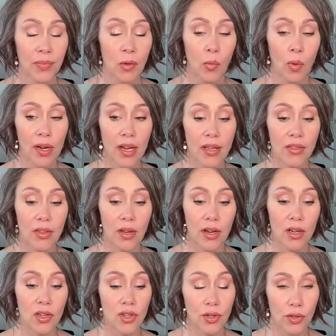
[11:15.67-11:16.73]
What I
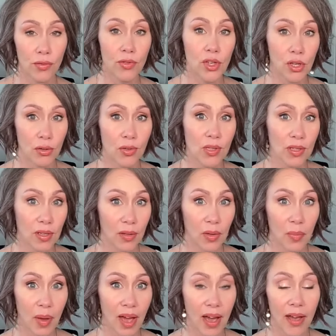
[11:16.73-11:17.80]
thought I should have chosen in
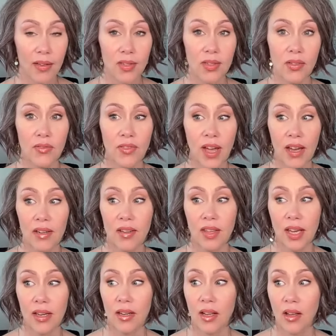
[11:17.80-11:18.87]
the past, the fact
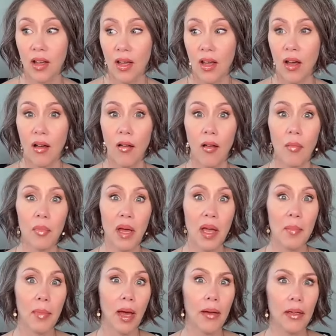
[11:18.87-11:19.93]
that all
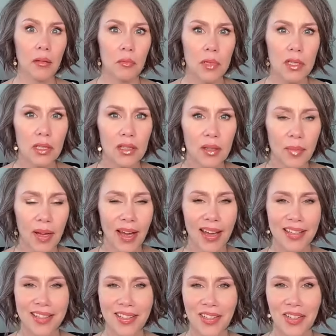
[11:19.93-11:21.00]
my money was in the
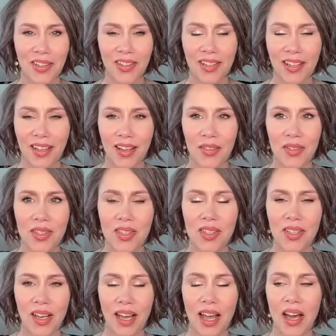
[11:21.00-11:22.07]
past, you know, like I
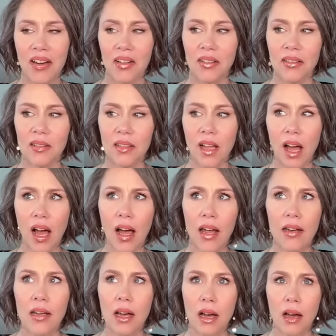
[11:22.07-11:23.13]
was, I had a
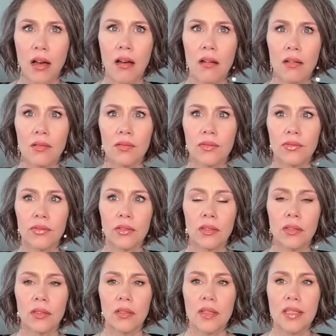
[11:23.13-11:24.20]
lot of
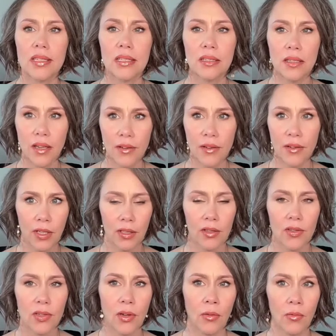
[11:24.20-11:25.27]

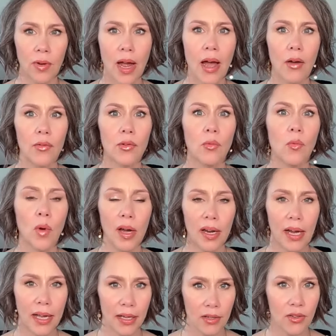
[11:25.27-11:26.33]
significance around what
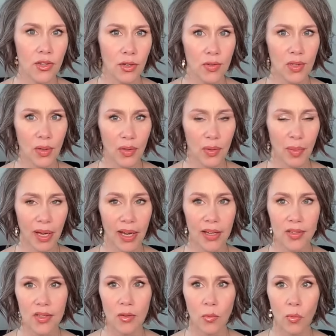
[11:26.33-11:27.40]
I had chosen in the
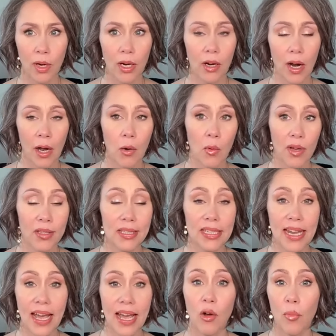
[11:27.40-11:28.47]
past and where I was
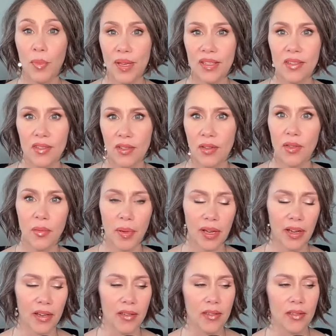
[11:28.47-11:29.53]
now based on the
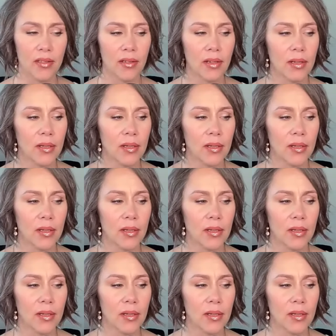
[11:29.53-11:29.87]
past.